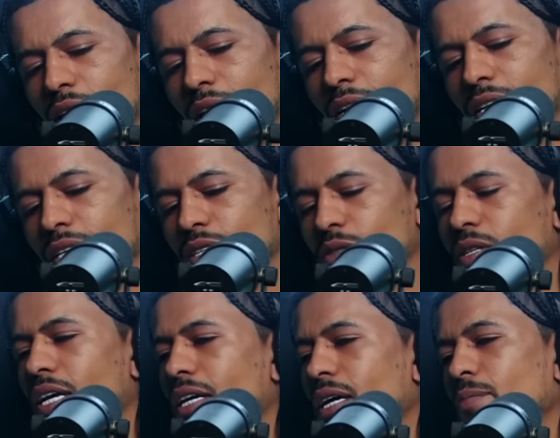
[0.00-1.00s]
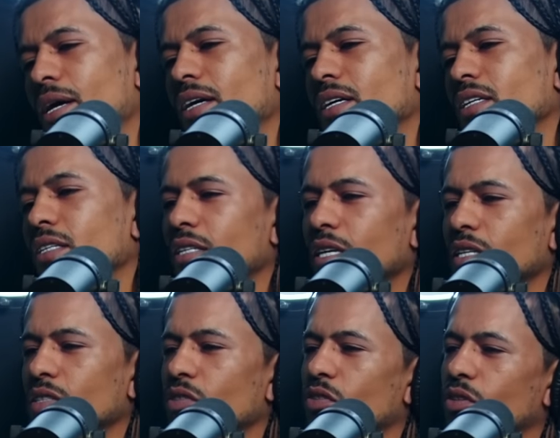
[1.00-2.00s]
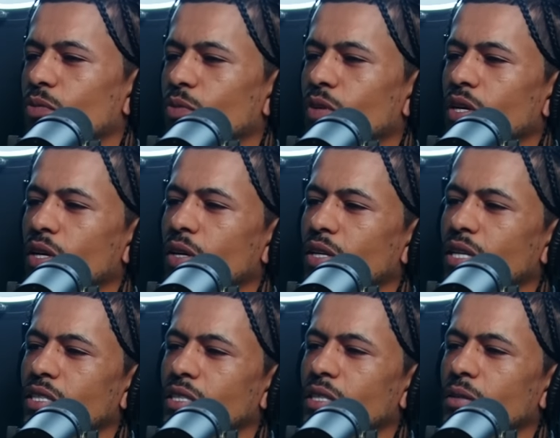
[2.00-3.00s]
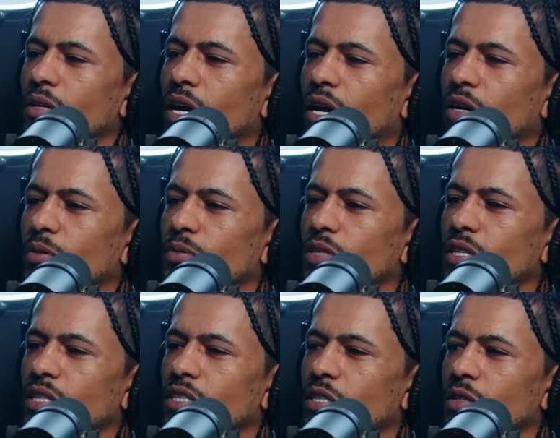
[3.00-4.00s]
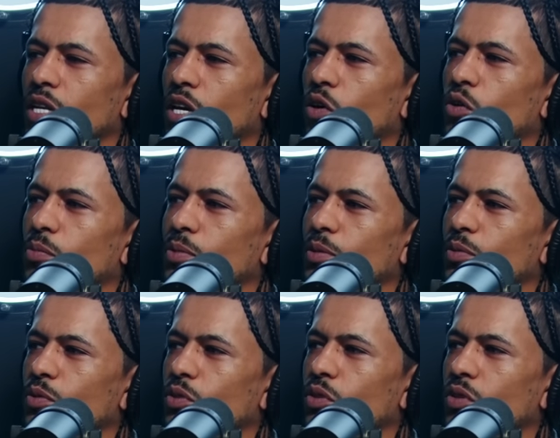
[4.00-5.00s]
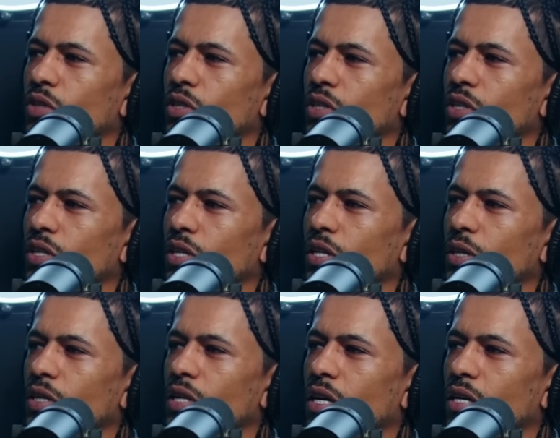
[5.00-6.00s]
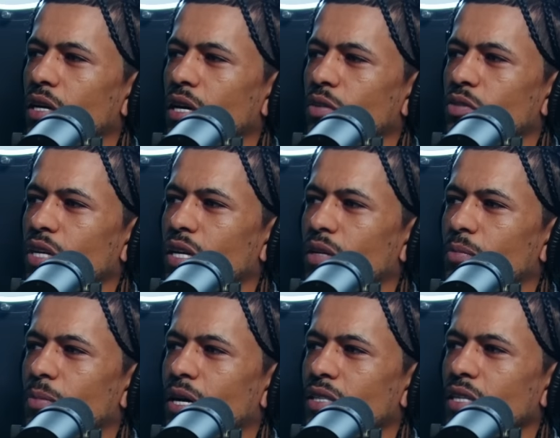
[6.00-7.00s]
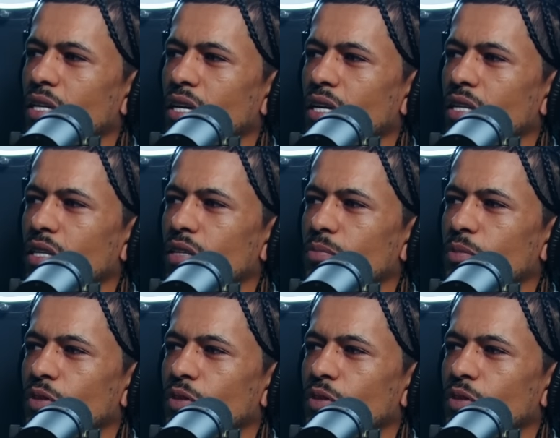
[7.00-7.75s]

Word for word: A lot of niggas like back in the days, you know, they see Arabs and they see their own people doing good and they outside the box they hate. it.